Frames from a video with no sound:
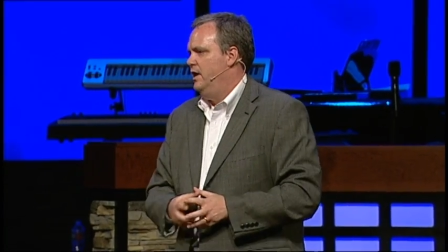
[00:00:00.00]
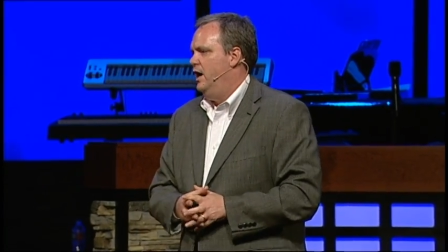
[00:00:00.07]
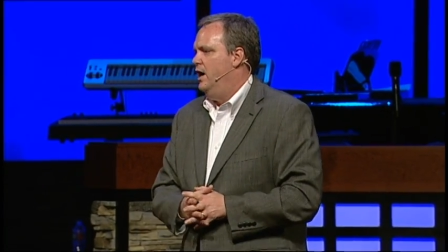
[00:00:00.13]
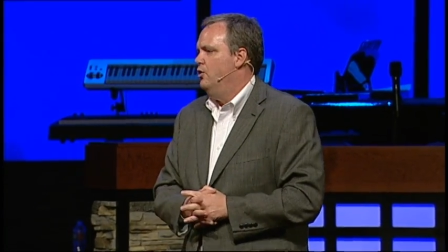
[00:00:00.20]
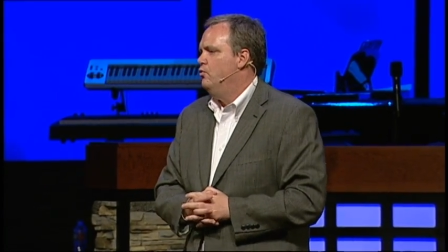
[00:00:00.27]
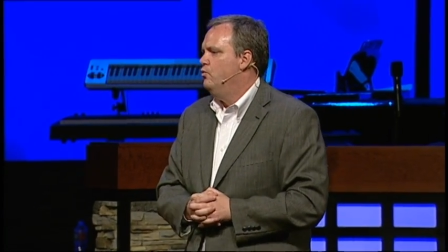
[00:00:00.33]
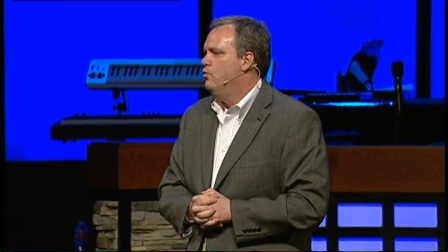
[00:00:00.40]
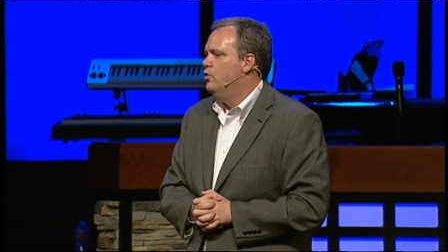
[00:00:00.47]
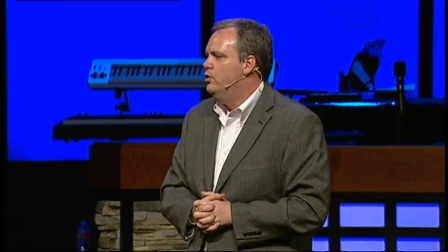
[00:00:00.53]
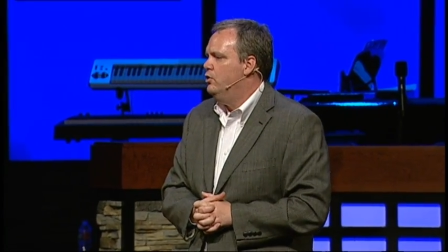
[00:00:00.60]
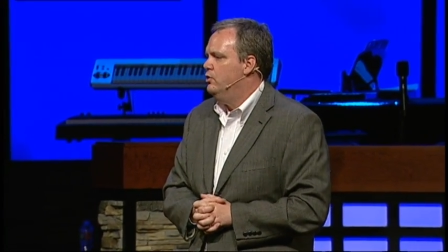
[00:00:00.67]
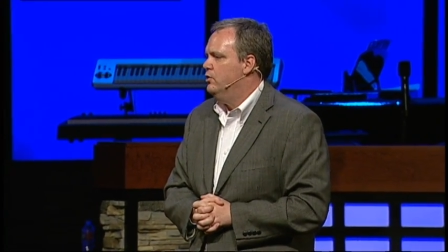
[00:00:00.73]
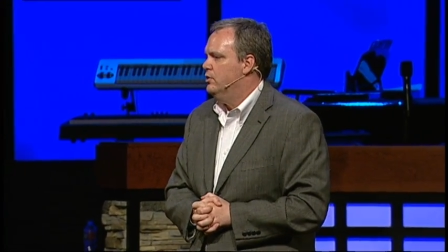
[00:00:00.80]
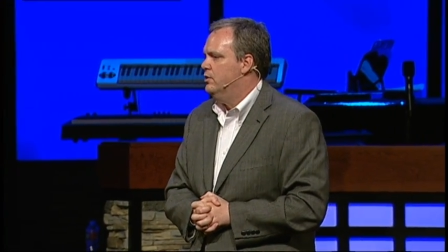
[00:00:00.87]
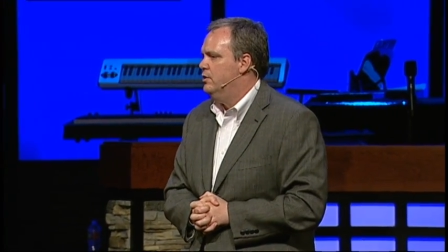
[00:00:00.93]
A
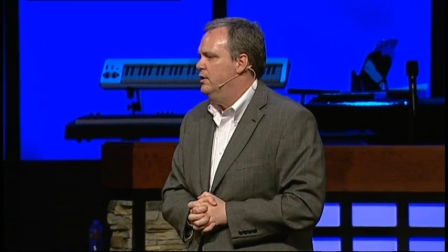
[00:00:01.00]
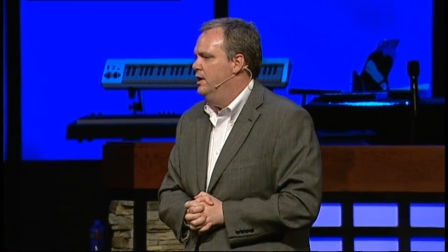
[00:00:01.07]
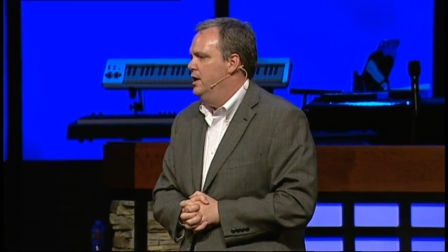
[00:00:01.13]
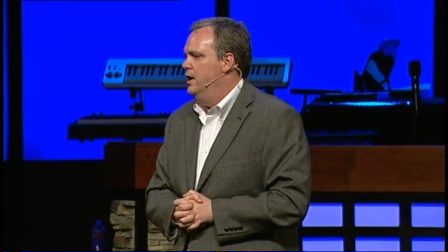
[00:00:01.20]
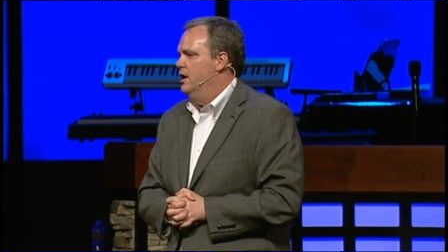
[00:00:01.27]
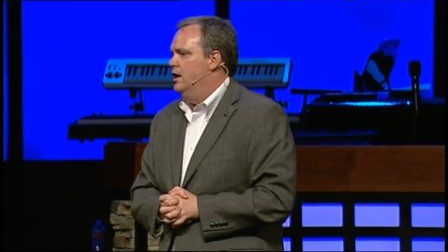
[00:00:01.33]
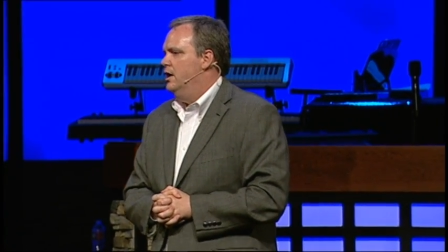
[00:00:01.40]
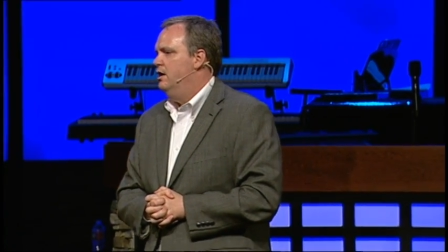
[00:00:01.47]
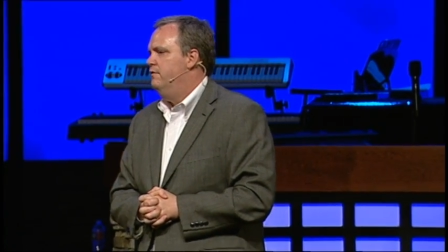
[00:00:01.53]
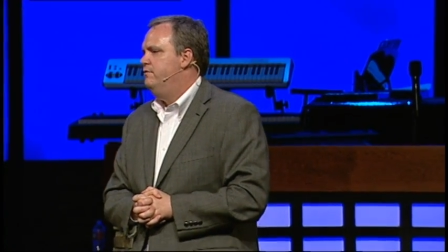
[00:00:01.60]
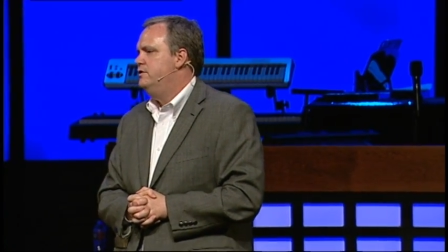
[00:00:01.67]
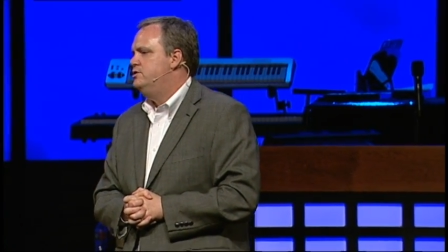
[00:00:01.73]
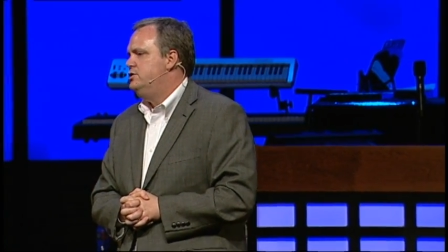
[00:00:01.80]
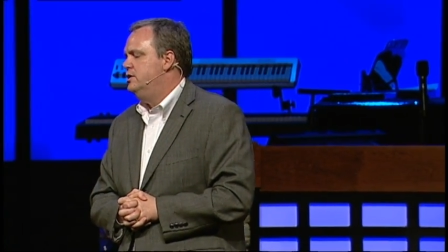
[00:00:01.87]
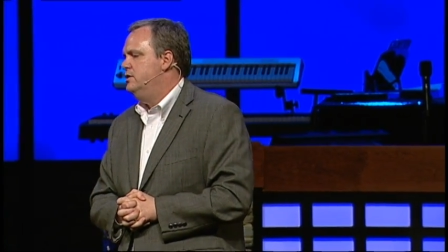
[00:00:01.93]
ruler of
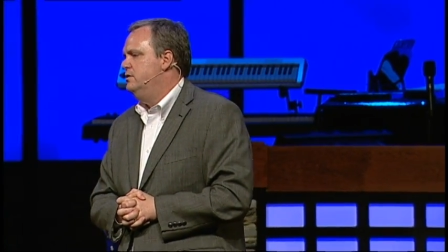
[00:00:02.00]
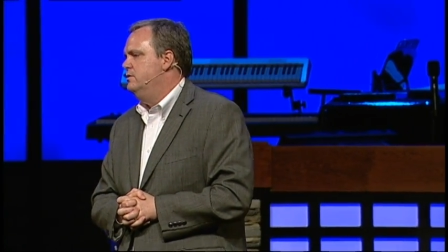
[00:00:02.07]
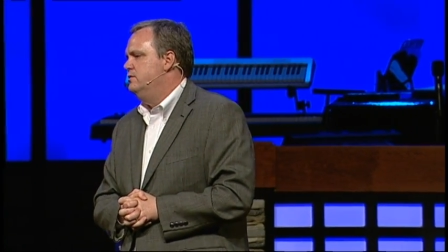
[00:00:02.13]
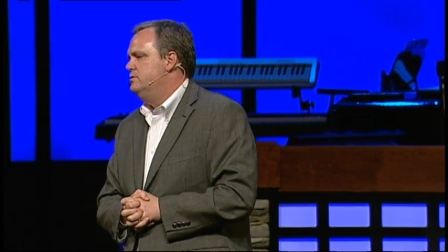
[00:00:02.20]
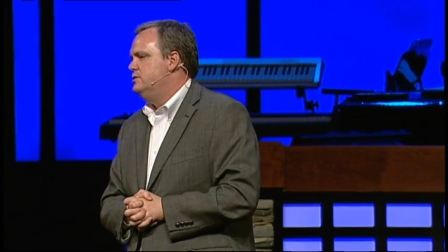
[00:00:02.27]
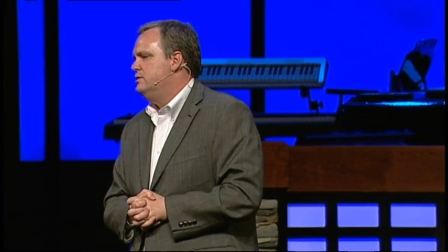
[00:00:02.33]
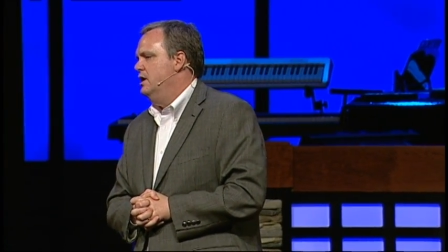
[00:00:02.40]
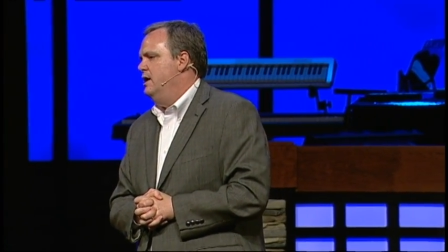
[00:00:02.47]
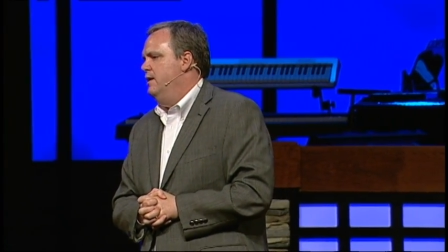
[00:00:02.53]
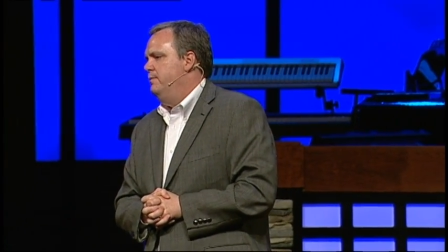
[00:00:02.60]
the Jews.